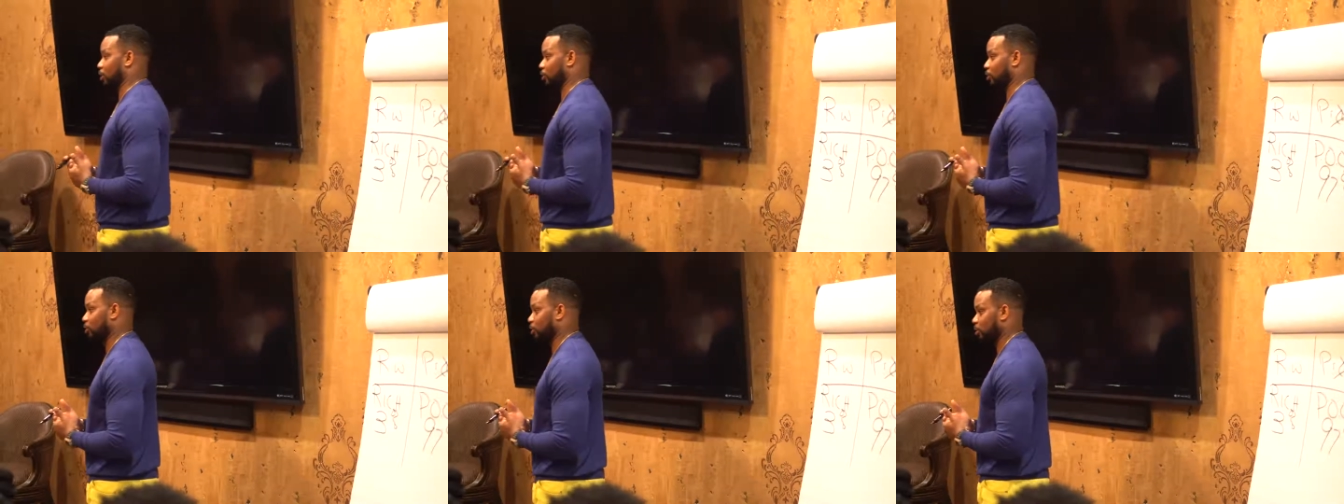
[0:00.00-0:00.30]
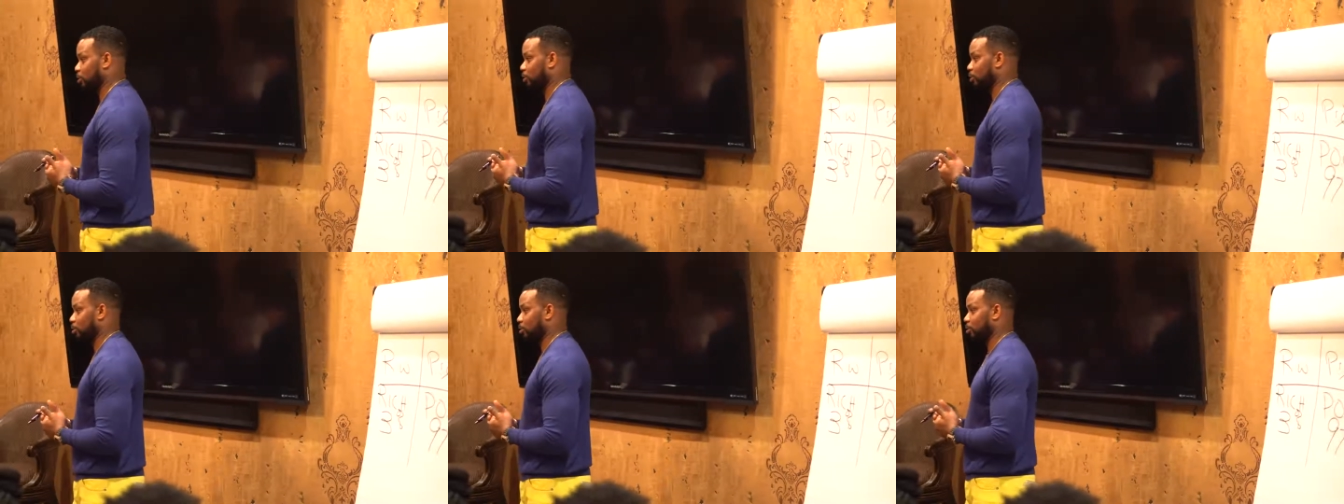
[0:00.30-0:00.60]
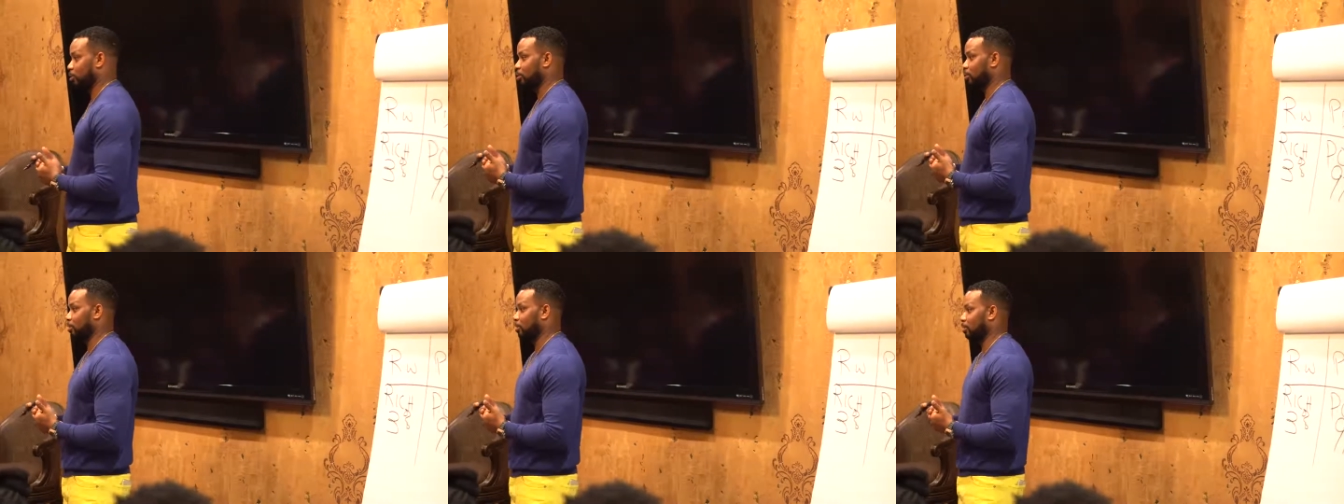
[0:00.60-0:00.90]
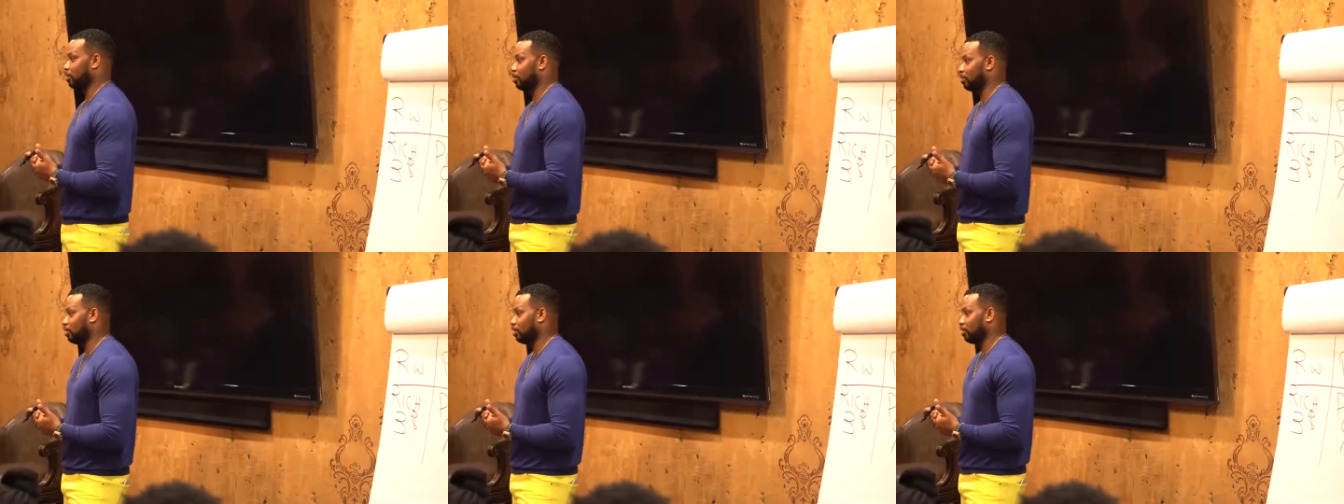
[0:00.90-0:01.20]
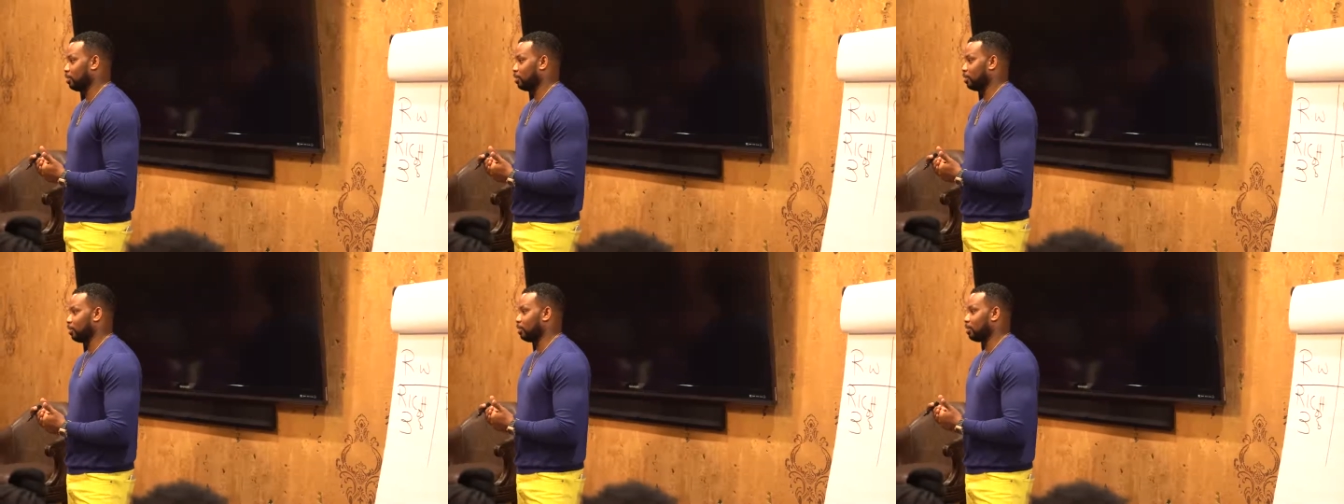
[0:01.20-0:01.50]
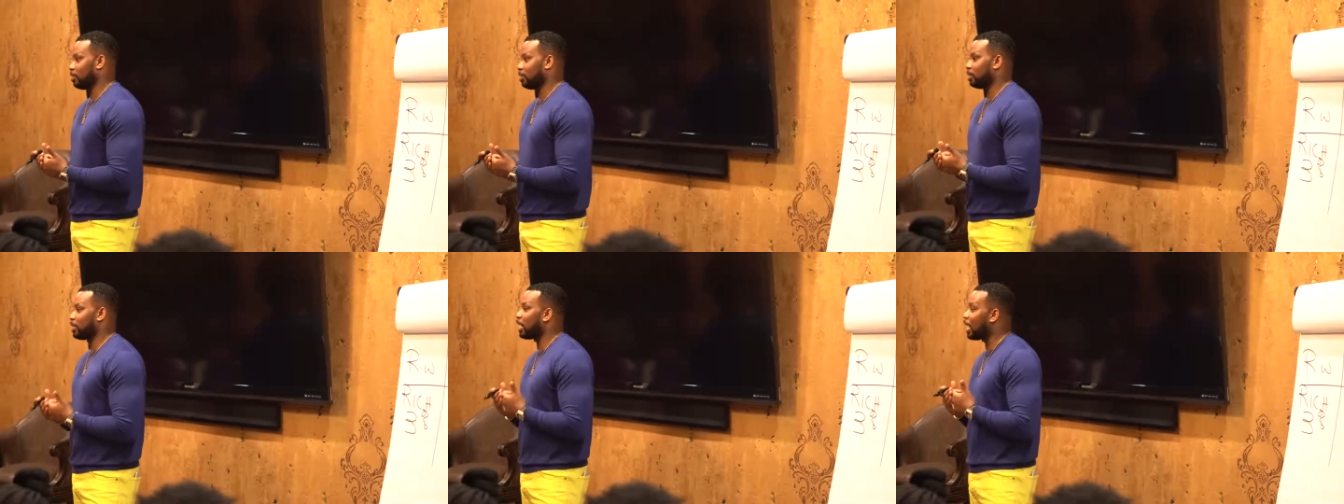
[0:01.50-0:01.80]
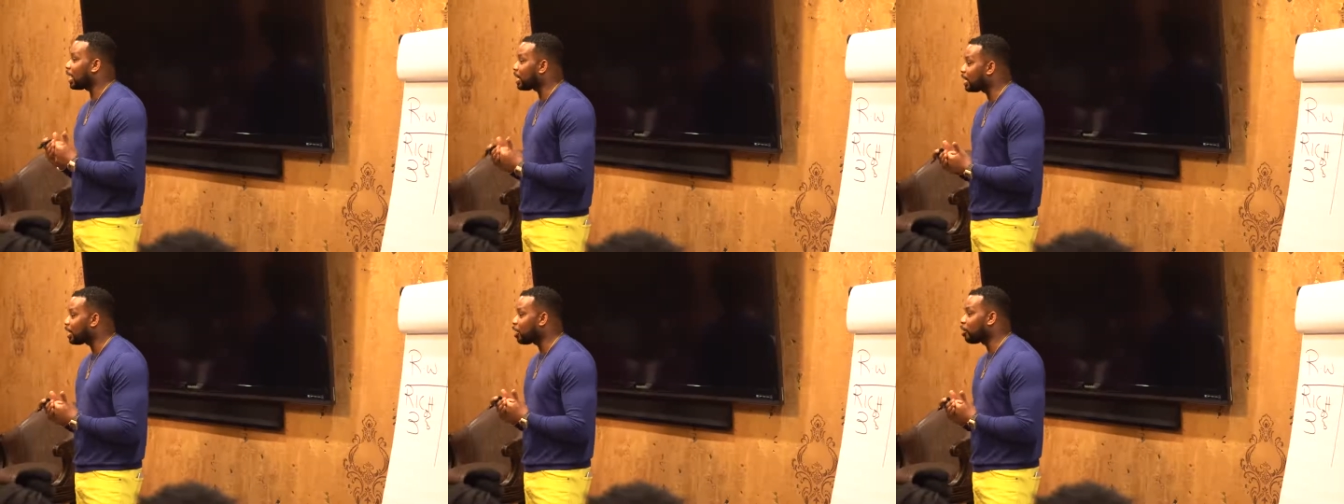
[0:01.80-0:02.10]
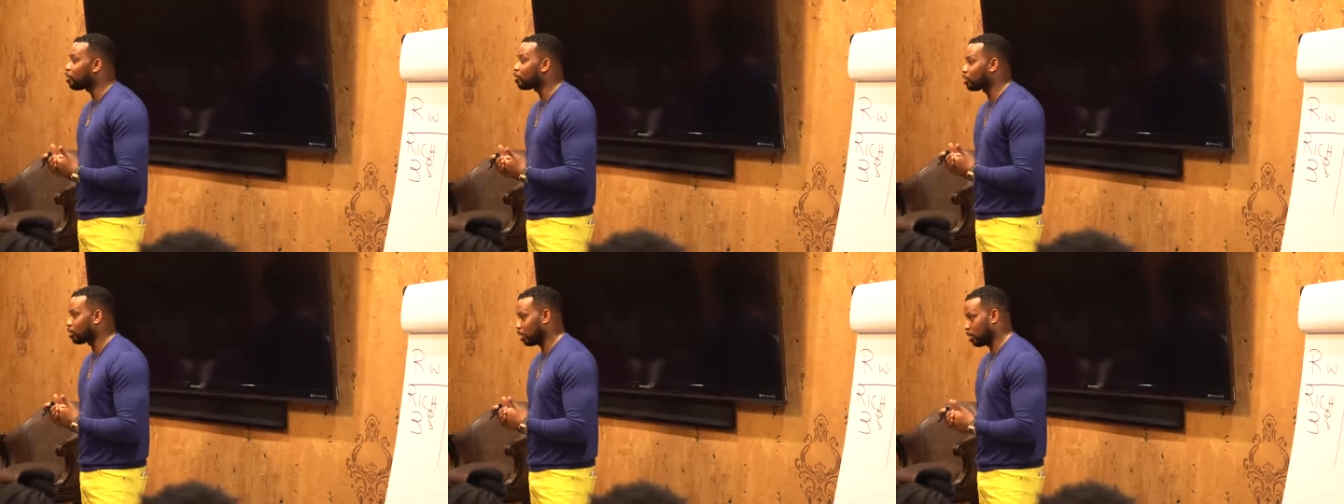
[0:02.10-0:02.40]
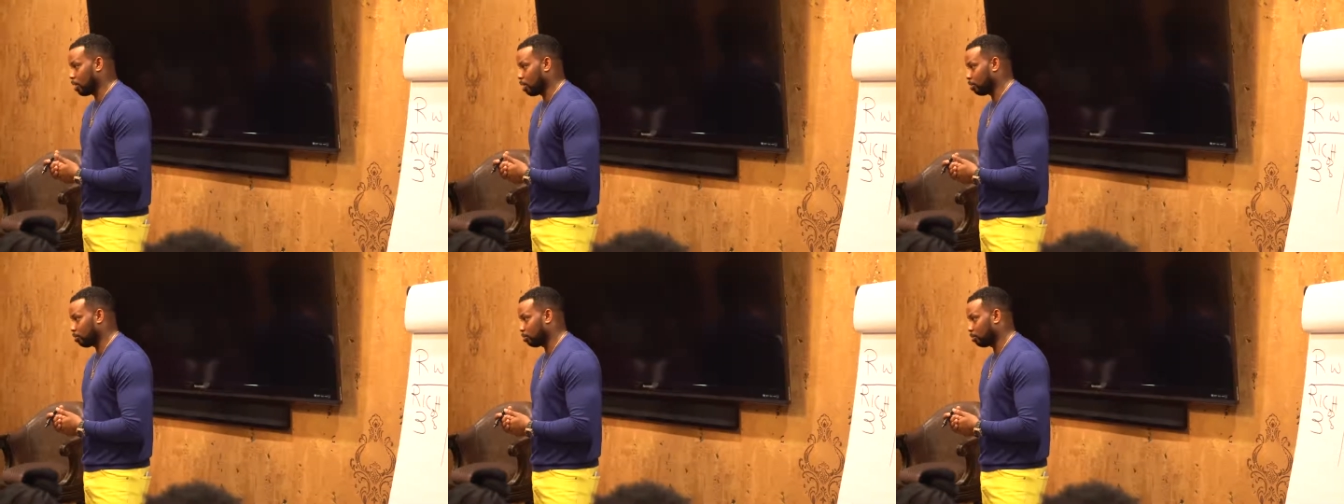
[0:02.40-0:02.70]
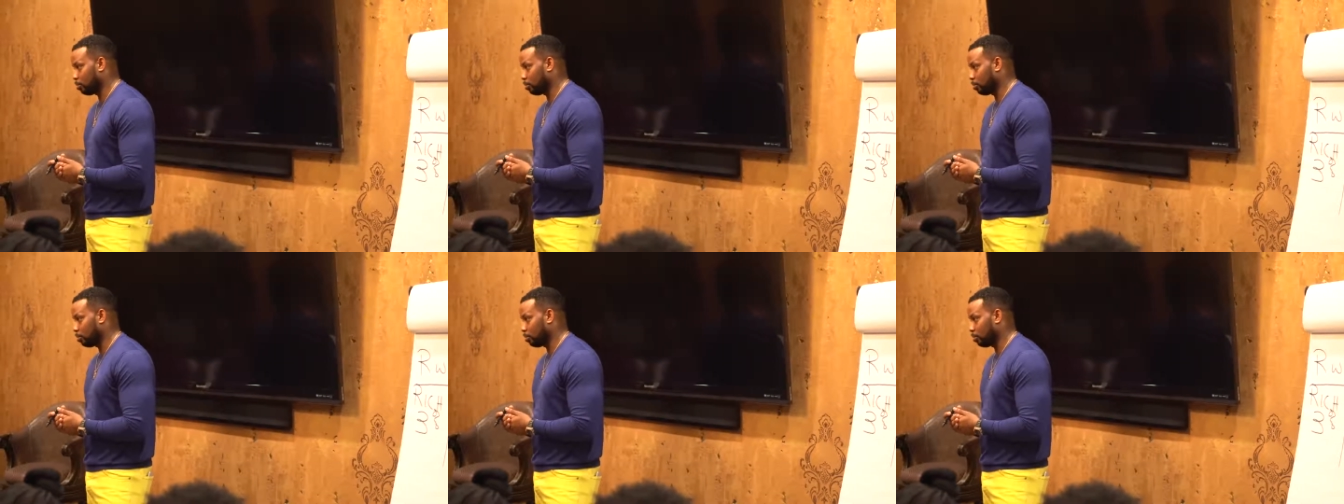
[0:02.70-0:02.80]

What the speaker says: this. 10 years ago.